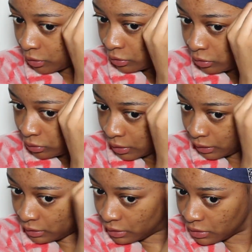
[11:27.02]
gonna go
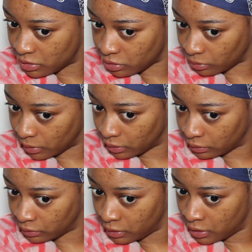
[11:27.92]
like this
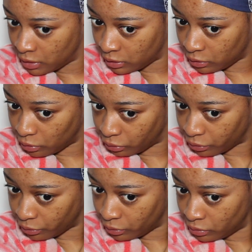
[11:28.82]
around, go
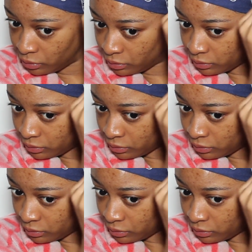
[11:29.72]
through,